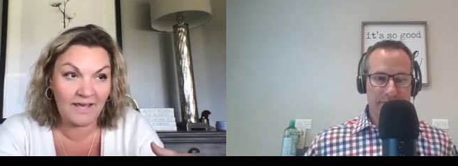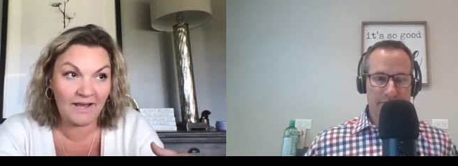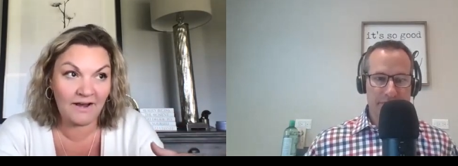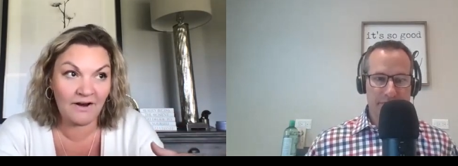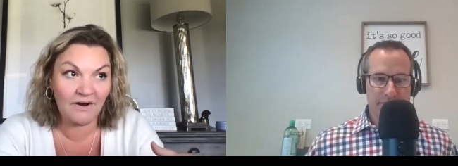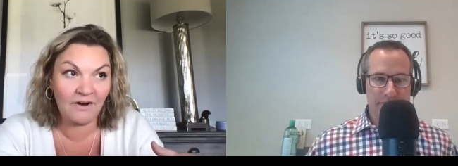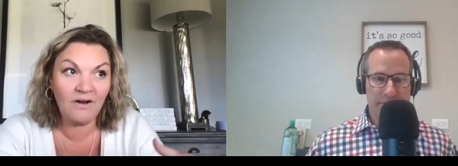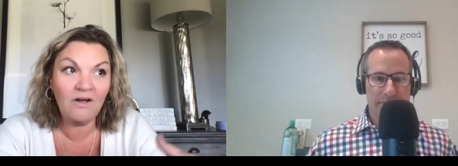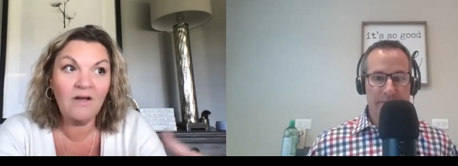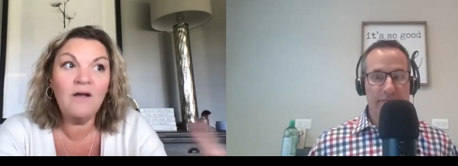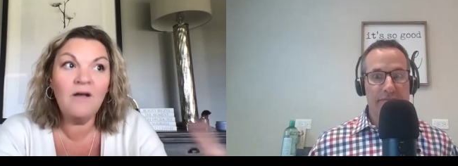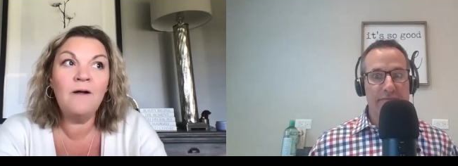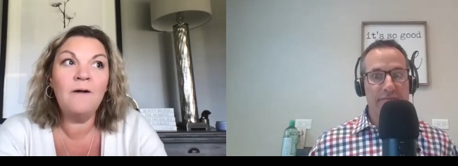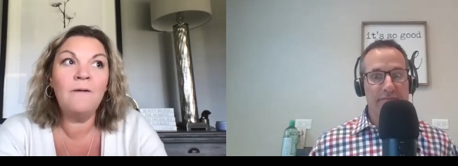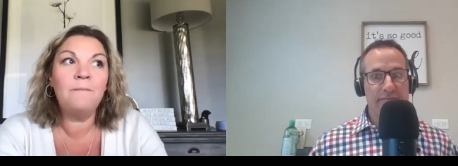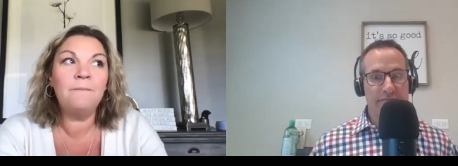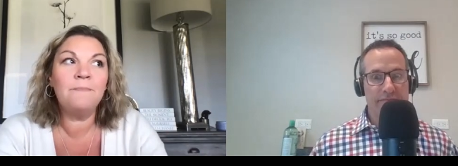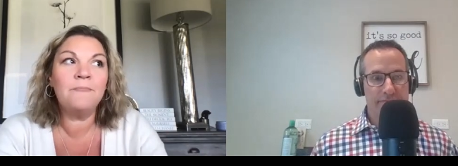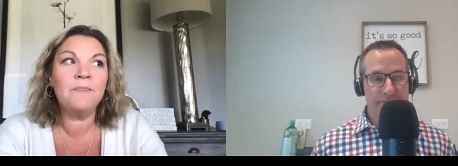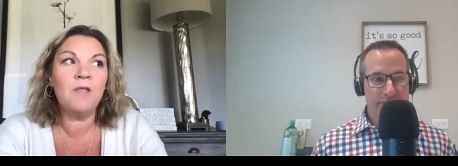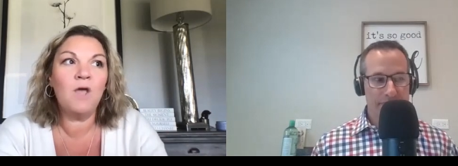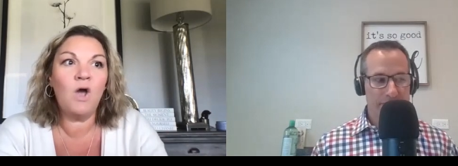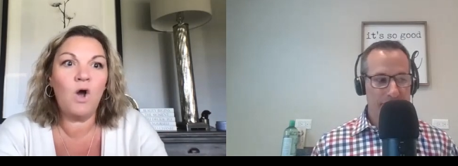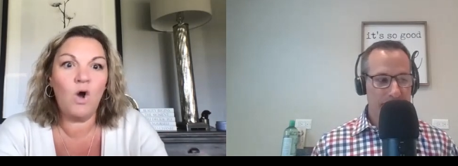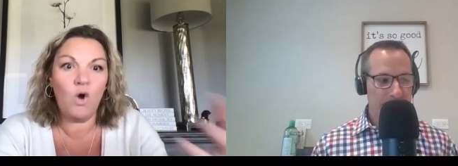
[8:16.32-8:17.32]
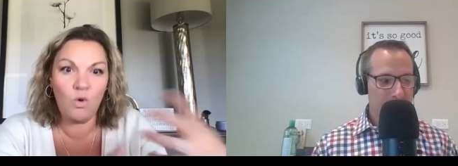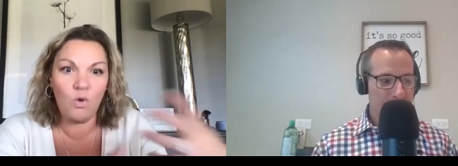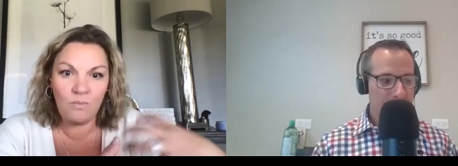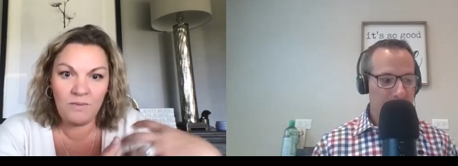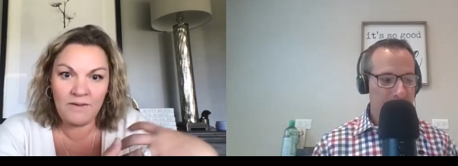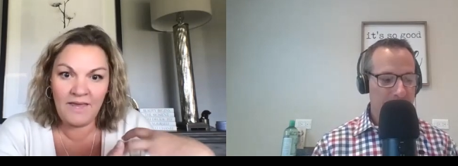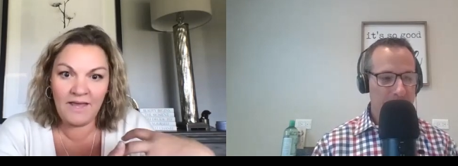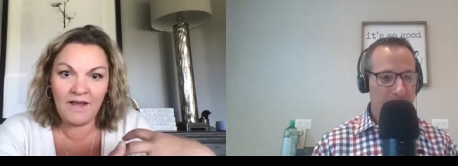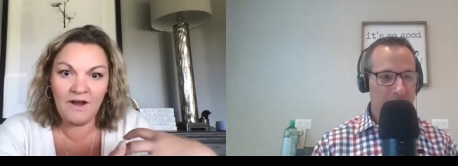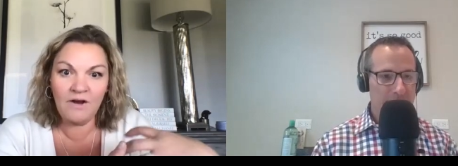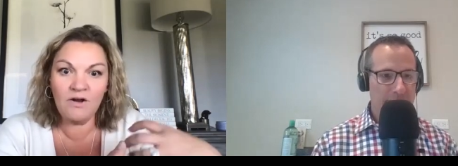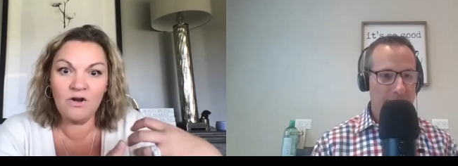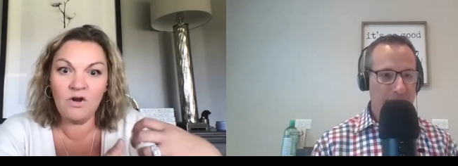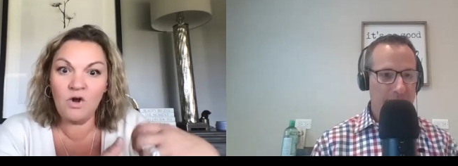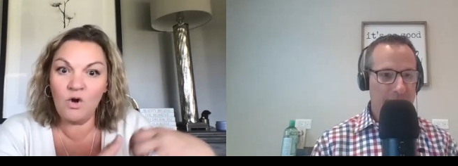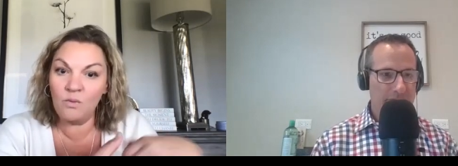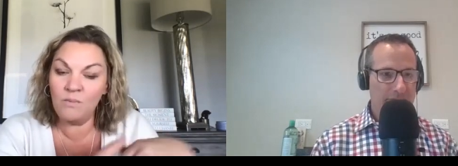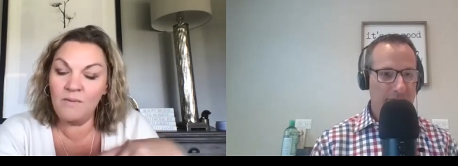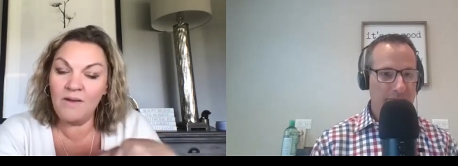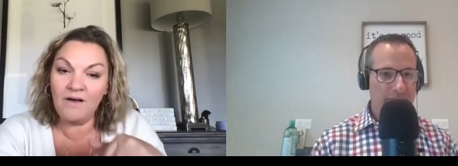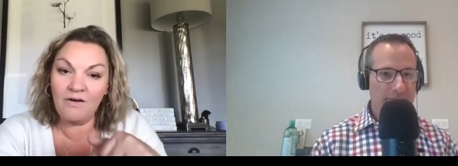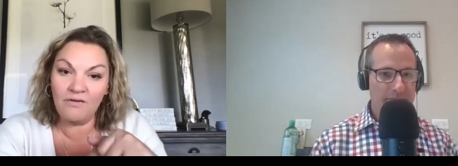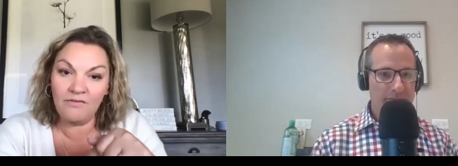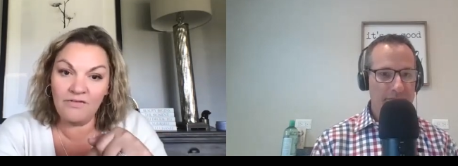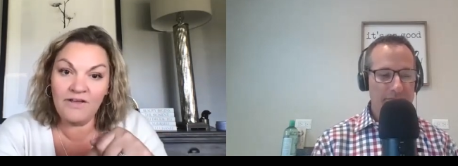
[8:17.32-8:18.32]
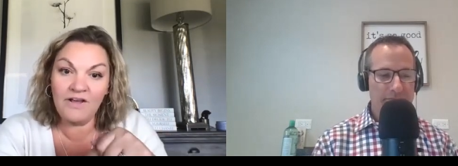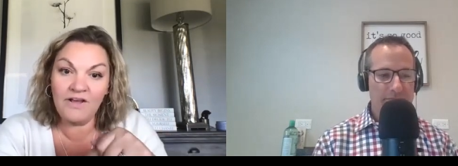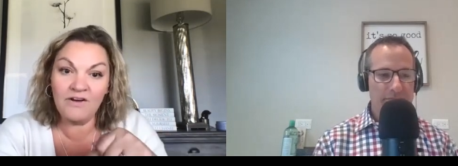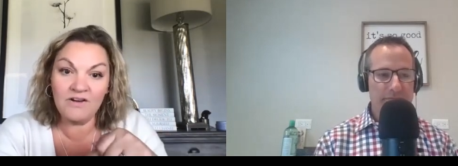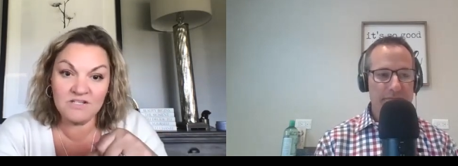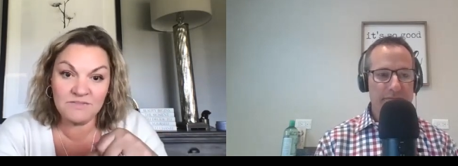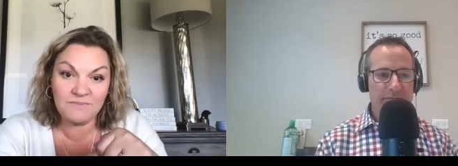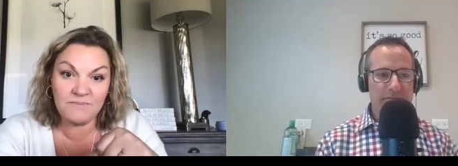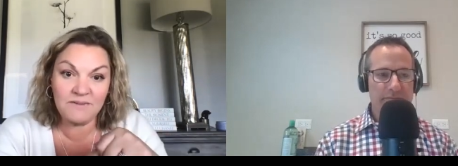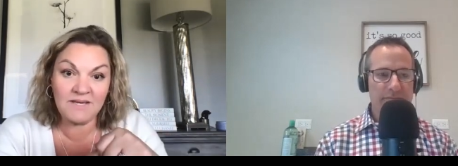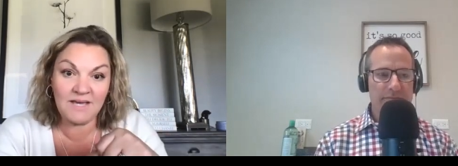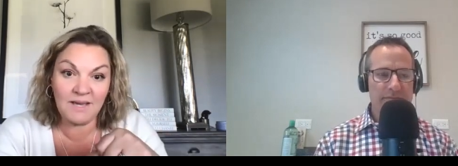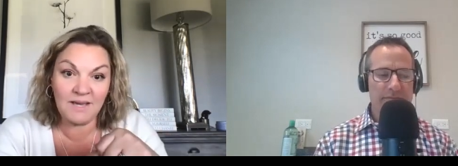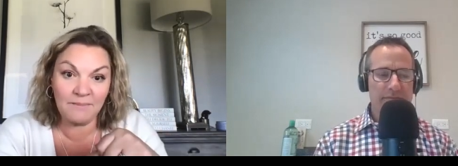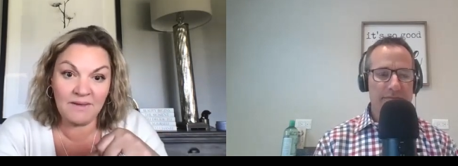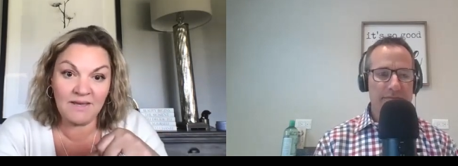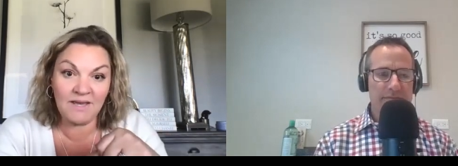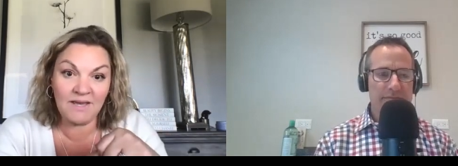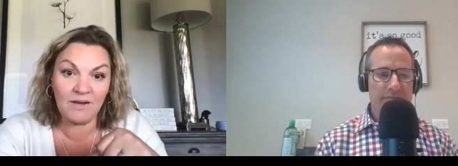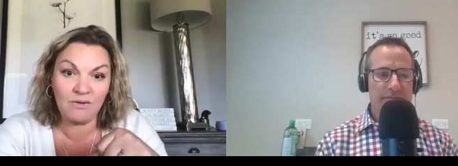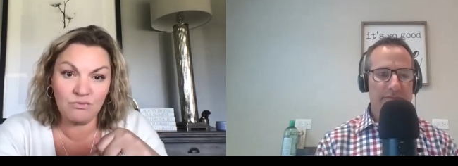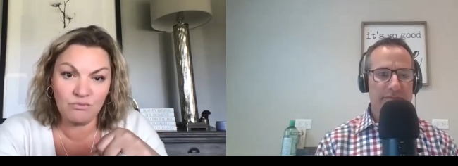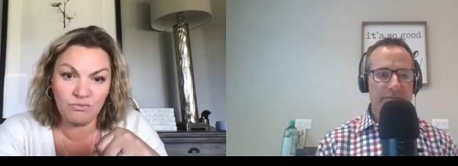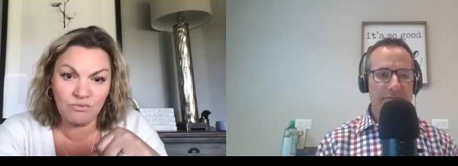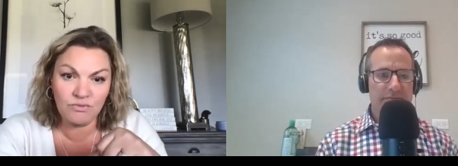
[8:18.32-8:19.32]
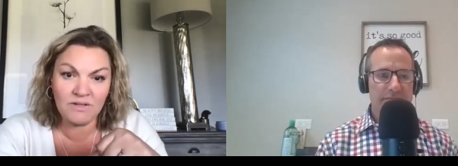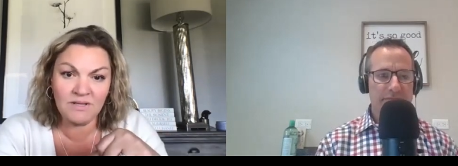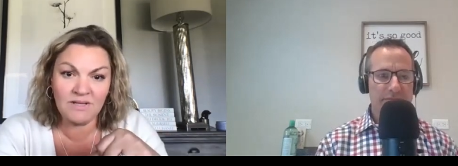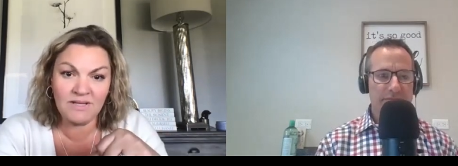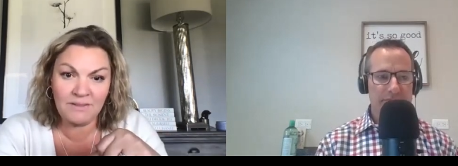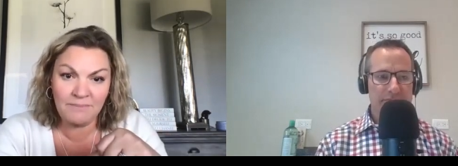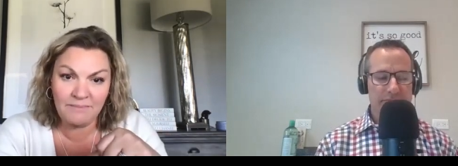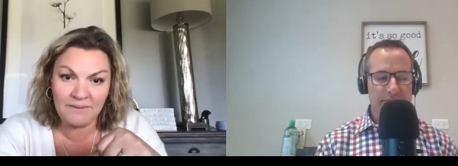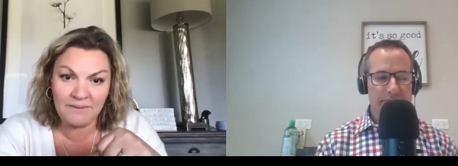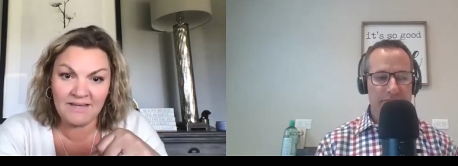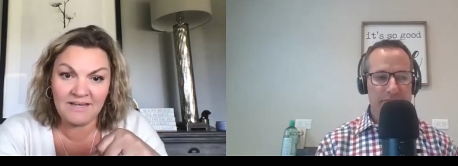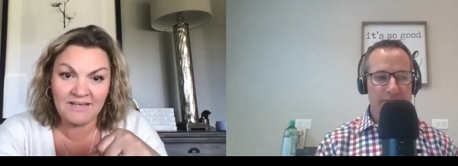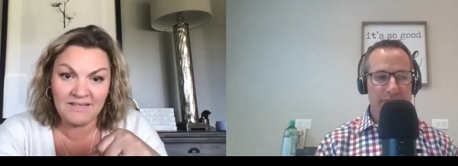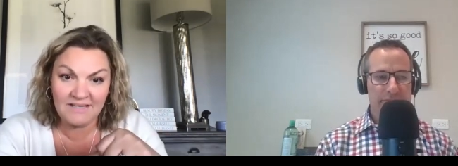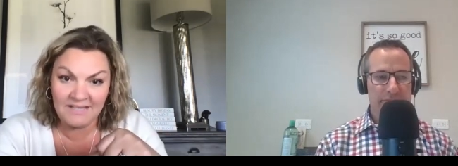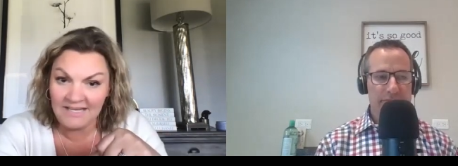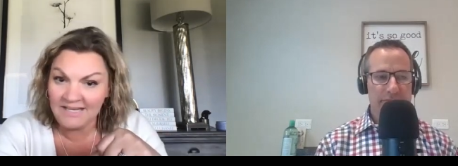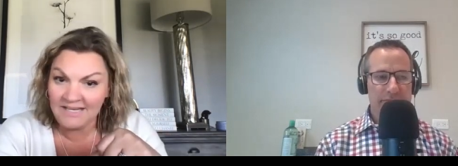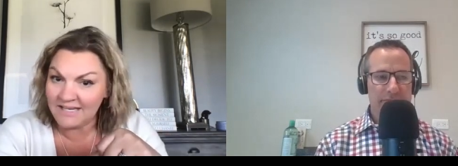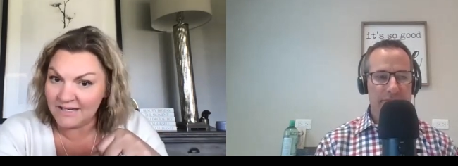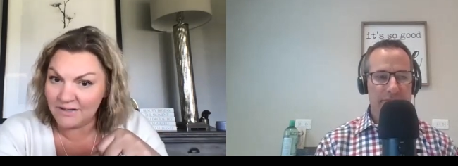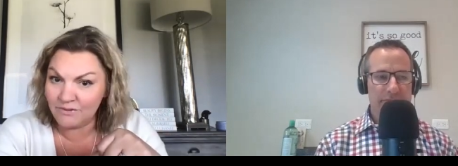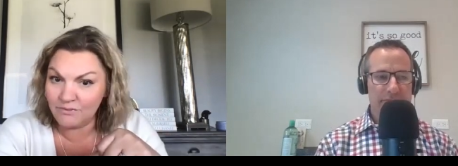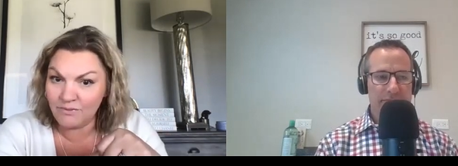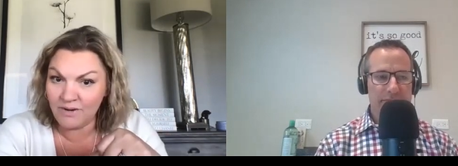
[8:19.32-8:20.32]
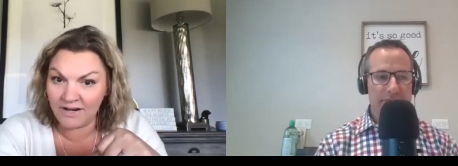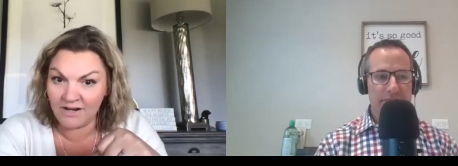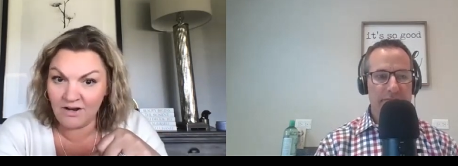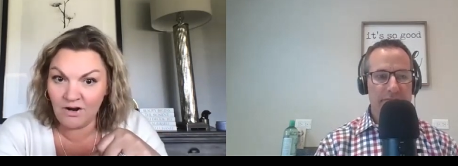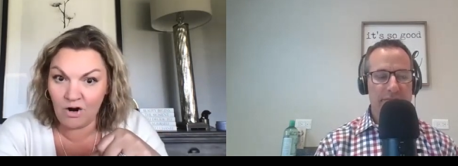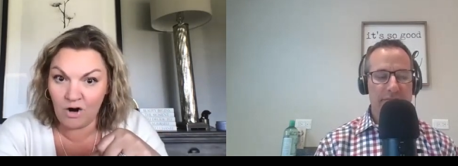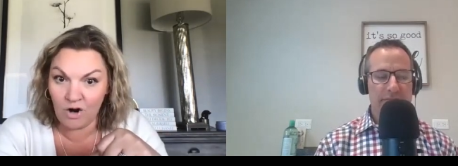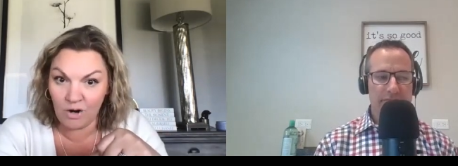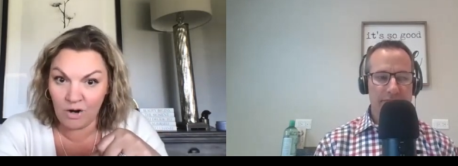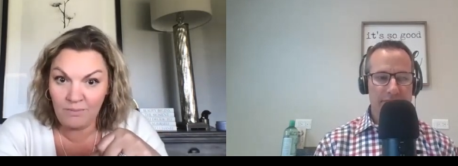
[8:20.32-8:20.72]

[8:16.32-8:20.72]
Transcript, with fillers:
Speaker 1: care, home care and home health care is becoming a really big need, right?